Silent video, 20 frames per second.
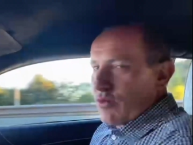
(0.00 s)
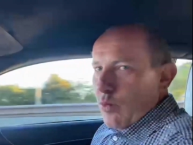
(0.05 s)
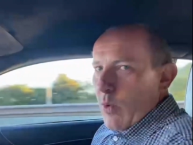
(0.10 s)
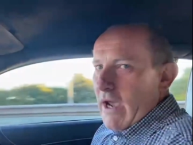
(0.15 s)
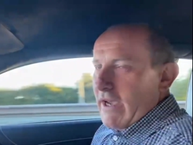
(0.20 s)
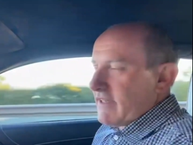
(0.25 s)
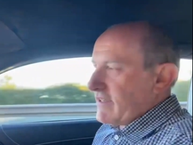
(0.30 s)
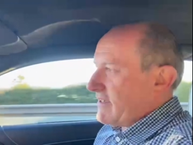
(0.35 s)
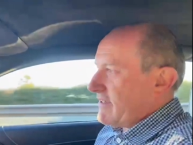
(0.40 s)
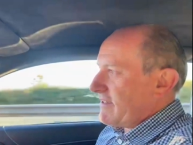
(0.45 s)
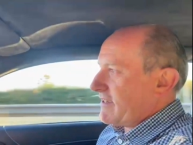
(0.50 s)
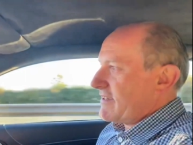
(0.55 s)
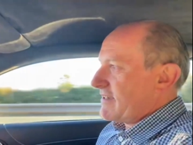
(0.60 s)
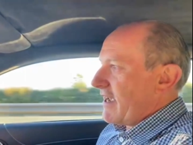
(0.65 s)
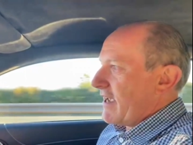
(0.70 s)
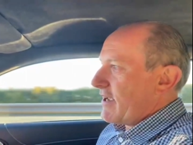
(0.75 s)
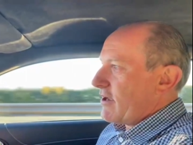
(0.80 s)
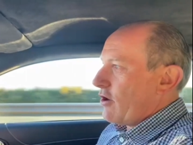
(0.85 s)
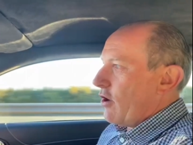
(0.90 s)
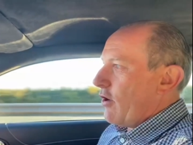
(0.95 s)
waiting to
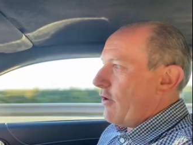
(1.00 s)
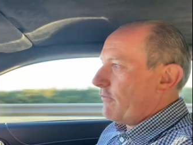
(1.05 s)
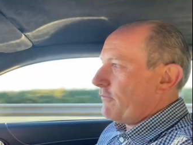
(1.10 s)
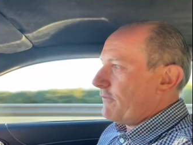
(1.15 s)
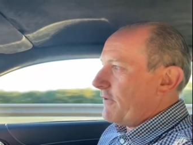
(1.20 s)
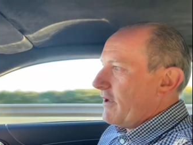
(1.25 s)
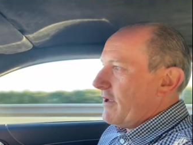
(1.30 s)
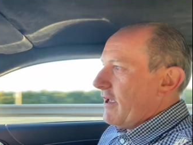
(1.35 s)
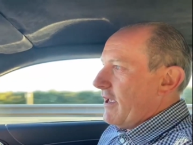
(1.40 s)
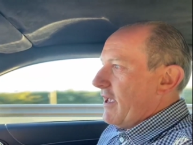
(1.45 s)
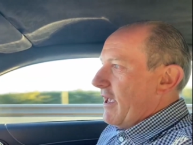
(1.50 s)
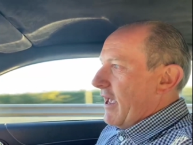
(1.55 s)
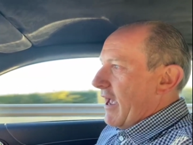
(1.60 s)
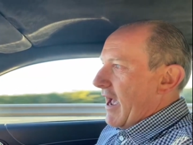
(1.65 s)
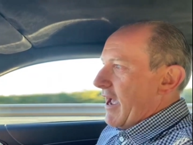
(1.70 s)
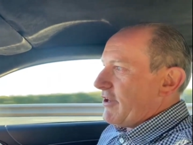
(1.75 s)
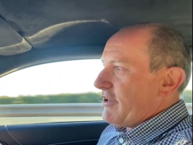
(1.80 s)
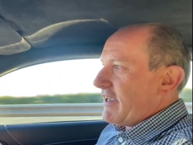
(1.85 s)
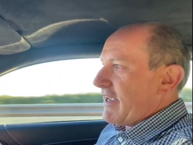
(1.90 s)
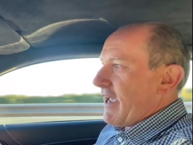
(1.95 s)
take off,
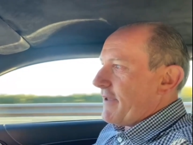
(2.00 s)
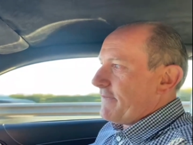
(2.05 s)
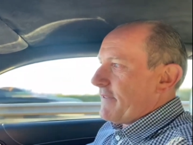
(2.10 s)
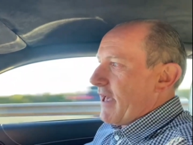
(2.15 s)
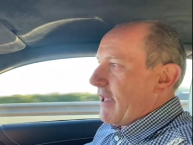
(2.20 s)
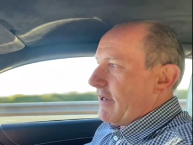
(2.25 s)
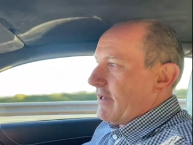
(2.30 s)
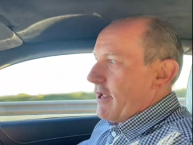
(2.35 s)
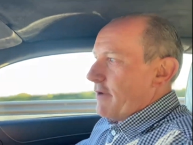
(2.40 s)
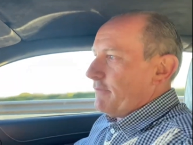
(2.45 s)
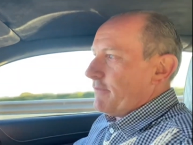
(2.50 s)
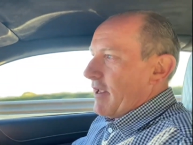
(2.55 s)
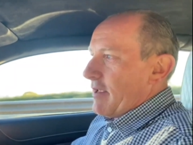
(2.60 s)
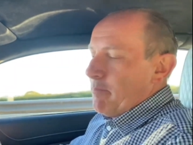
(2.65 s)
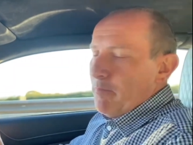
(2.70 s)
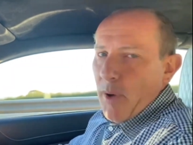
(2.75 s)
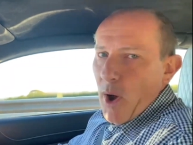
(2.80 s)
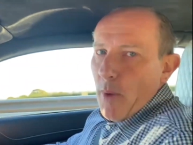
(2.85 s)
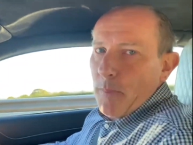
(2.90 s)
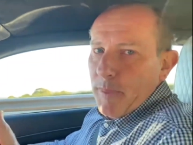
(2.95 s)
and you get that lovely
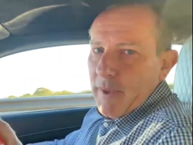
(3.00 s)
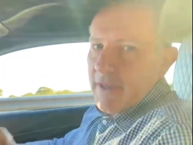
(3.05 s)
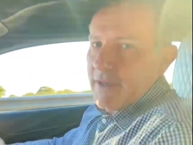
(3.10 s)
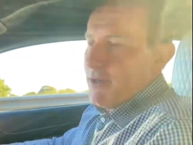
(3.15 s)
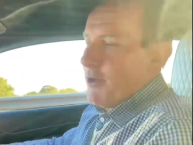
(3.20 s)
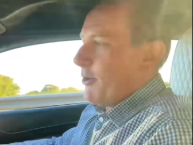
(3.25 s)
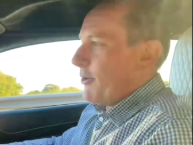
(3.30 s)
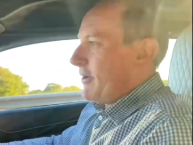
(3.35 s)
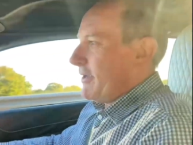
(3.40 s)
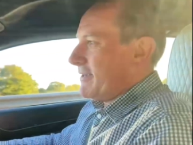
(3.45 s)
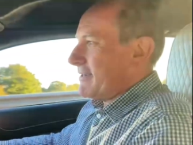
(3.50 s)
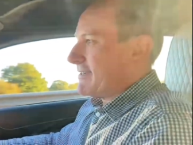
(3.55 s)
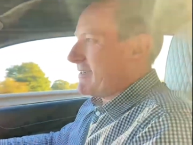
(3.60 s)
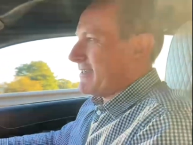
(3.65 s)
popping noise